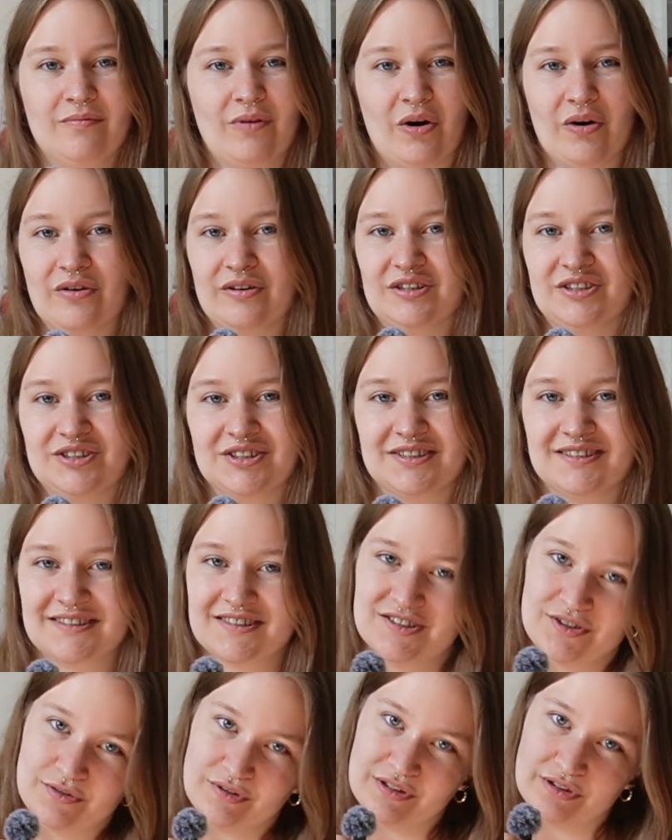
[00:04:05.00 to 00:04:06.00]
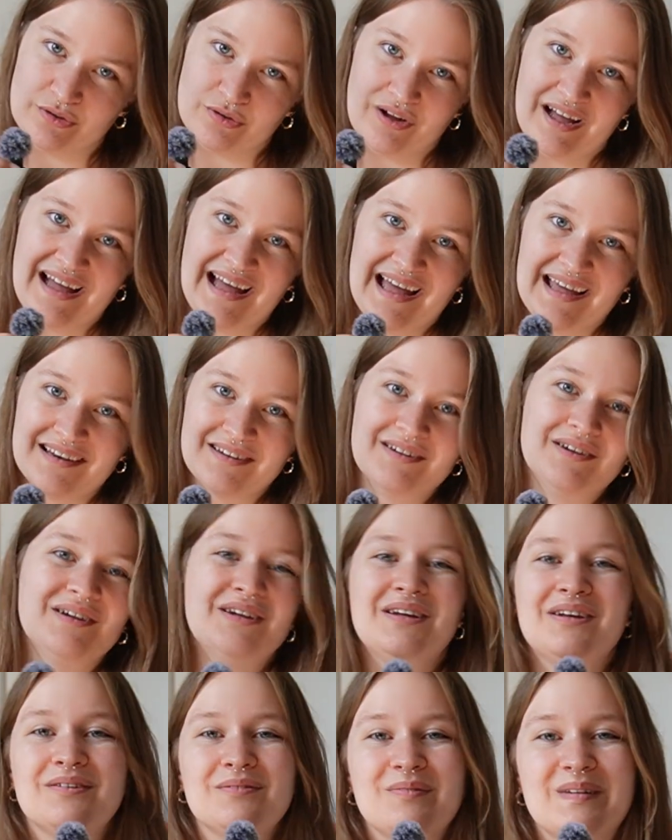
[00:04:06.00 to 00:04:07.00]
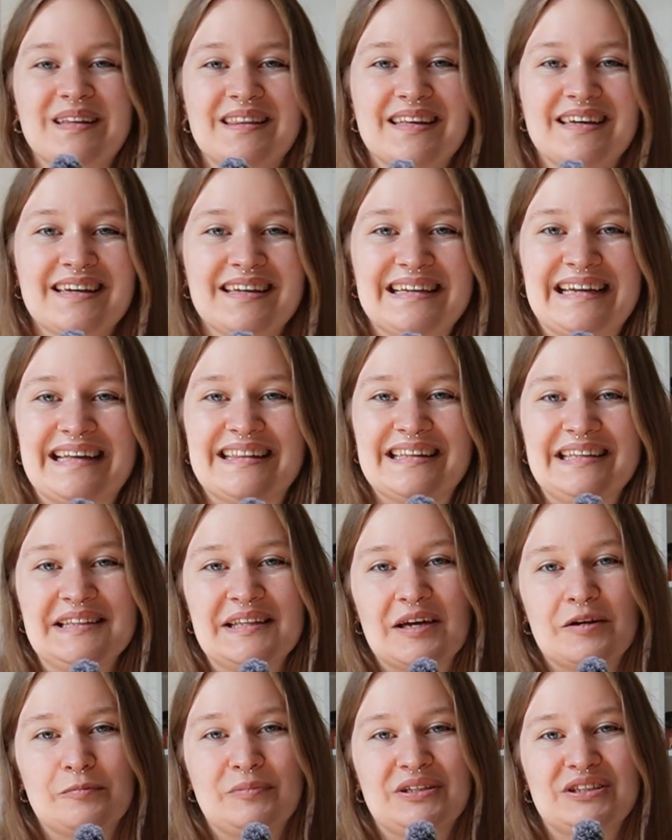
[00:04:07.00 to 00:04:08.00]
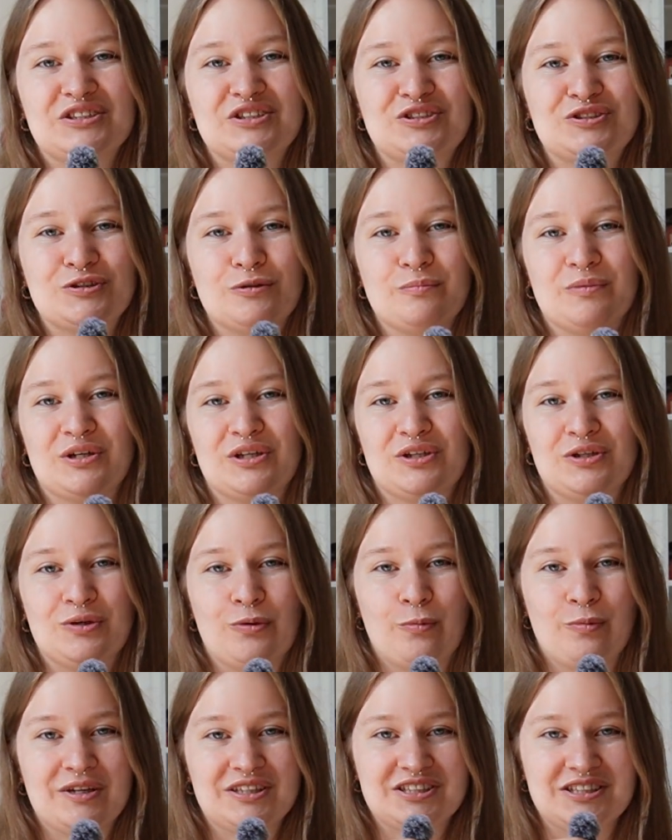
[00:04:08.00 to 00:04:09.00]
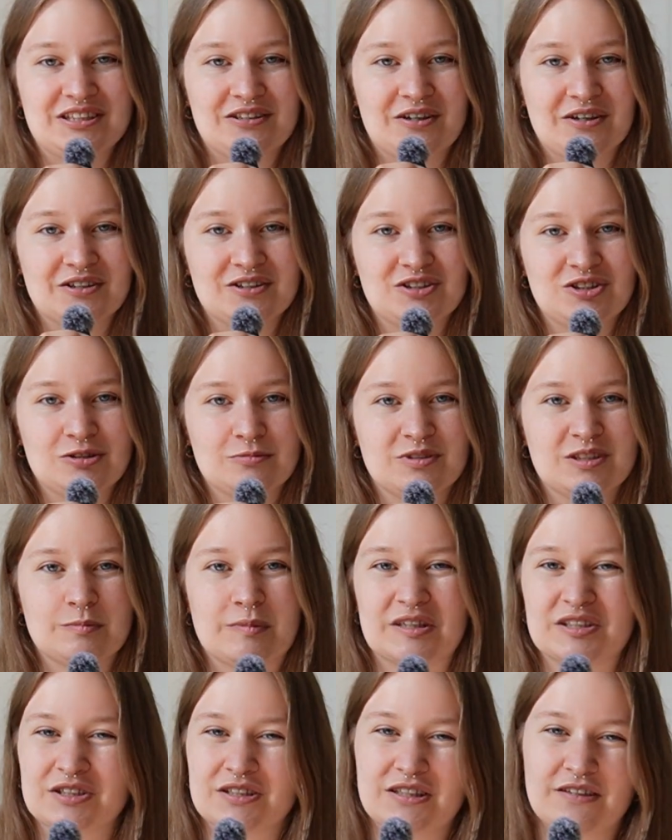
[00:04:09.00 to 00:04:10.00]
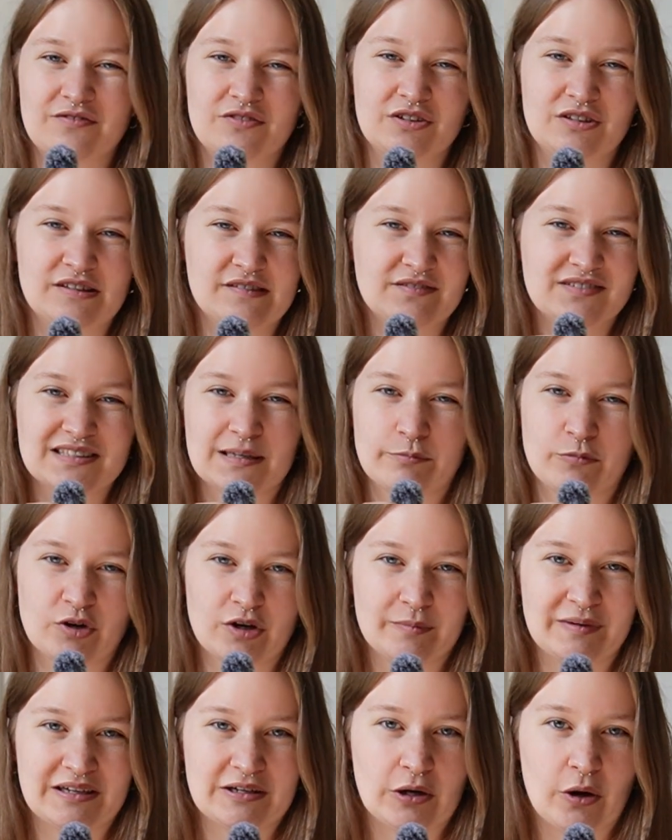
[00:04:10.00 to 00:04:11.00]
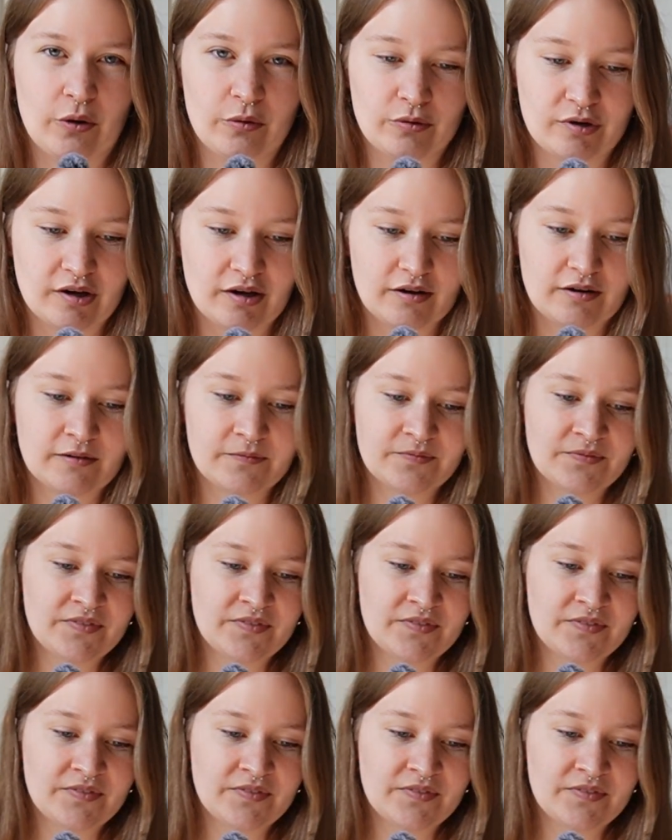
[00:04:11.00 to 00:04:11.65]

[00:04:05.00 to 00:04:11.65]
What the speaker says: oranges, and do a little hat with it, and I think that'd be a super cute witchy costume, especially if you live somewhere a bit colder.